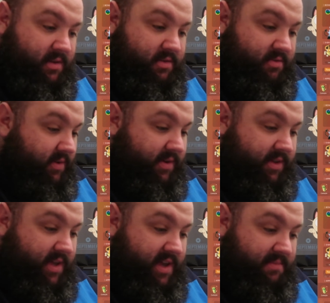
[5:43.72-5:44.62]
throughout
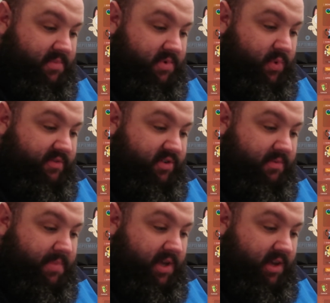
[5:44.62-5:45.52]
the game, whether
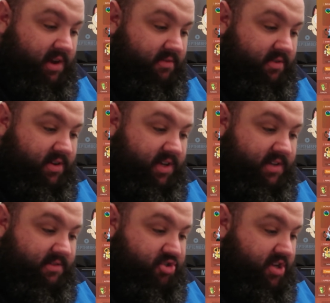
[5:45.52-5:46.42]
it be Go
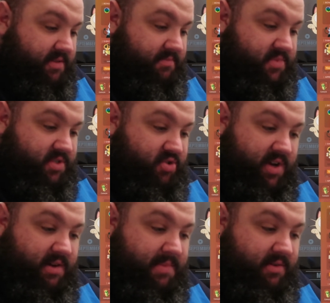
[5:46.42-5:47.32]
Rocket, gyms,
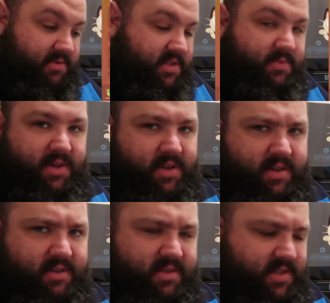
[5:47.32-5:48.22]
trainer battles, we're
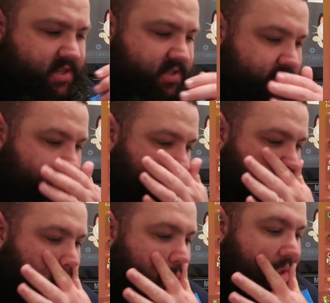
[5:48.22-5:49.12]
going to do this easy.
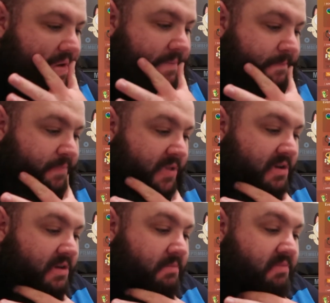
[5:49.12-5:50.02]
Um,
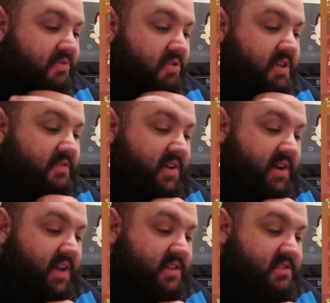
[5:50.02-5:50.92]
before the
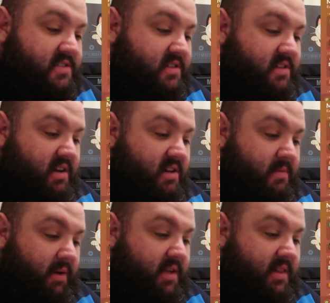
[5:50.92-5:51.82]
event ends
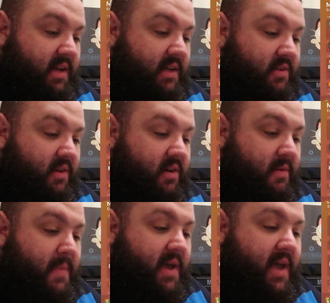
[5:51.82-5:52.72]
globally, they'll
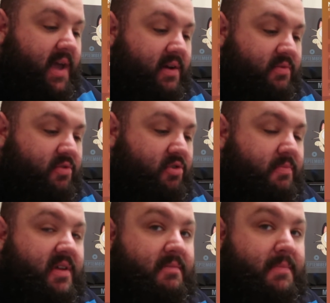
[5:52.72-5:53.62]
unlock Mega
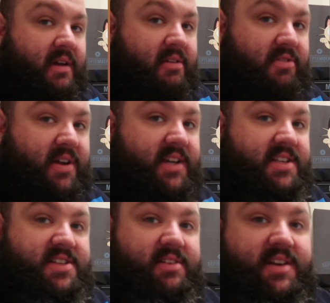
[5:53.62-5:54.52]
Houndoom in Mega
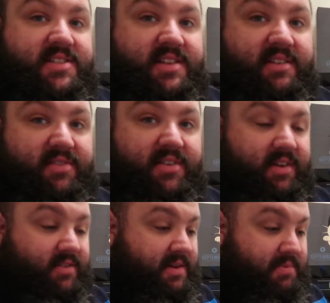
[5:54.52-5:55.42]
Raid, so that's
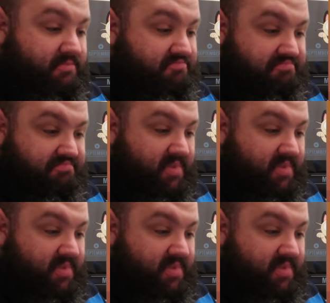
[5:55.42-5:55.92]
definitely going to happen.